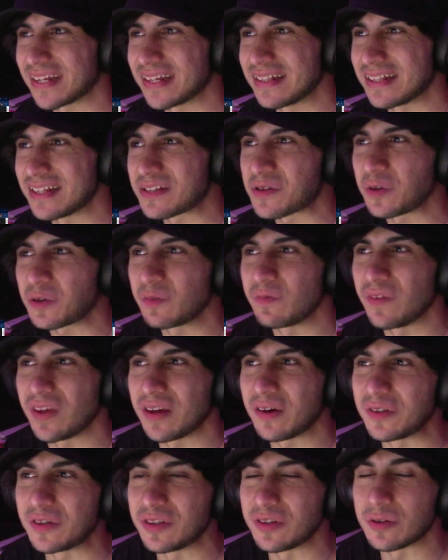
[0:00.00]
this could
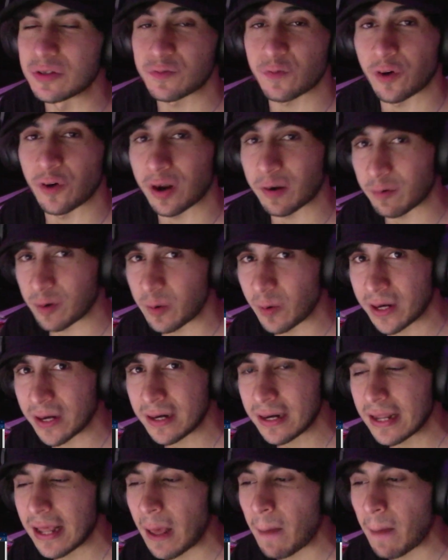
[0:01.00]
be good news for everyone,